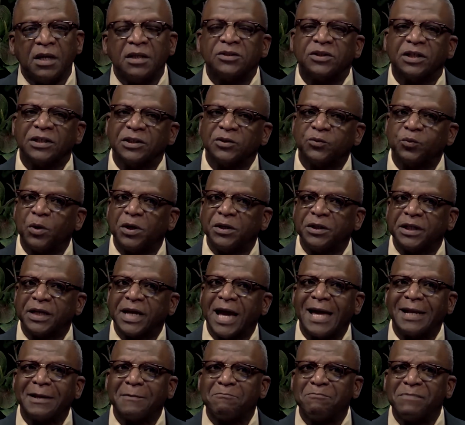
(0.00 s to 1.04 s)
So I just wanted to
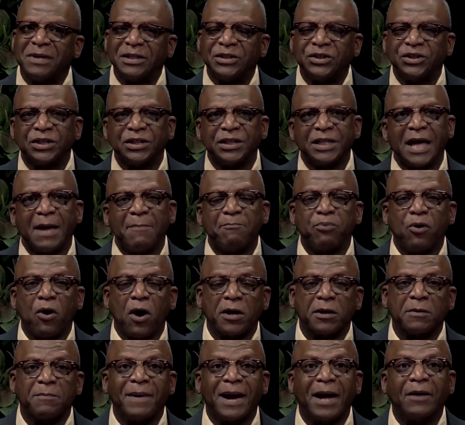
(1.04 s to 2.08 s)
kind of mention that
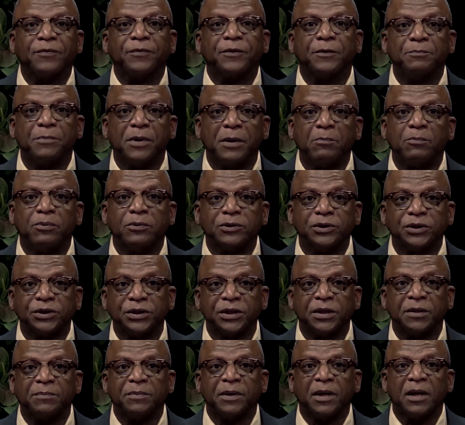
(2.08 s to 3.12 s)
part about the
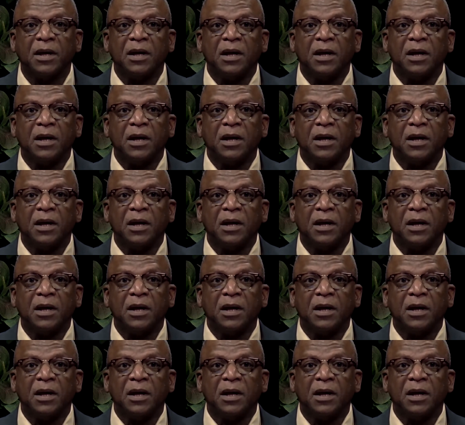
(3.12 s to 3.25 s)
membership